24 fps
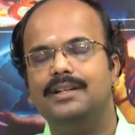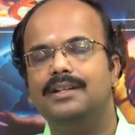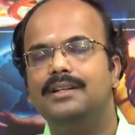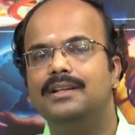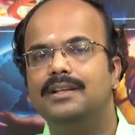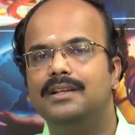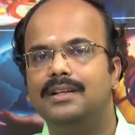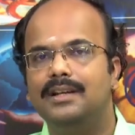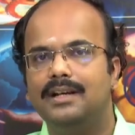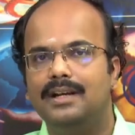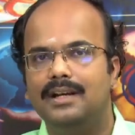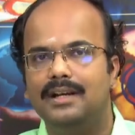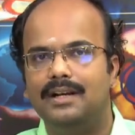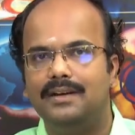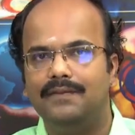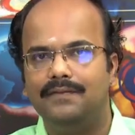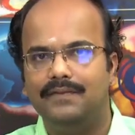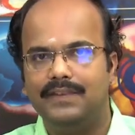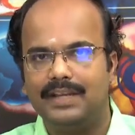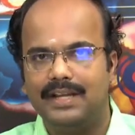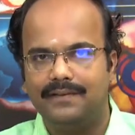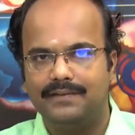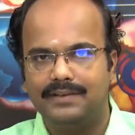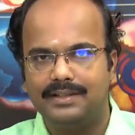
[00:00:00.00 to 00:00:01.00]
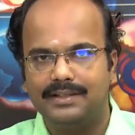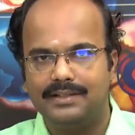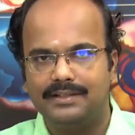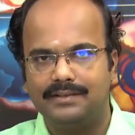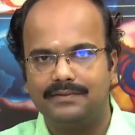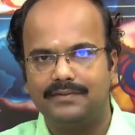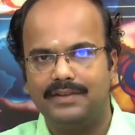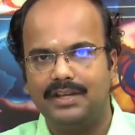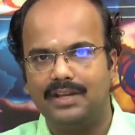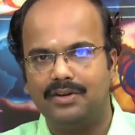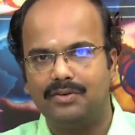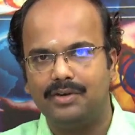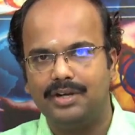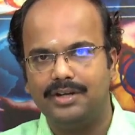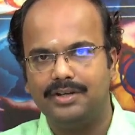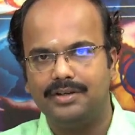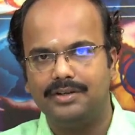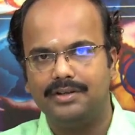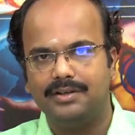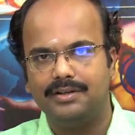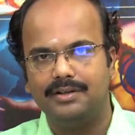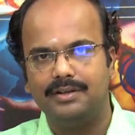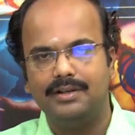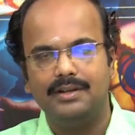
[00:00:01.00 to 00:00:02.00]
lecture um, we have
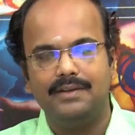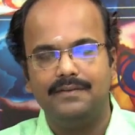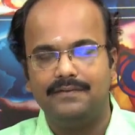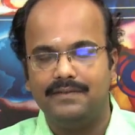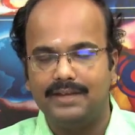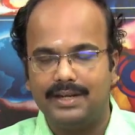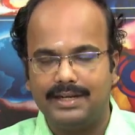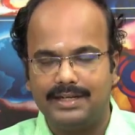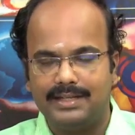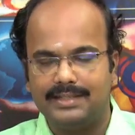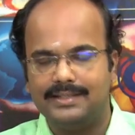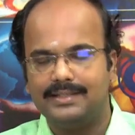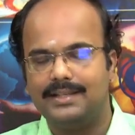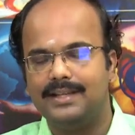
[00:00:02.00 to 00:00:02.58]
we are going to do,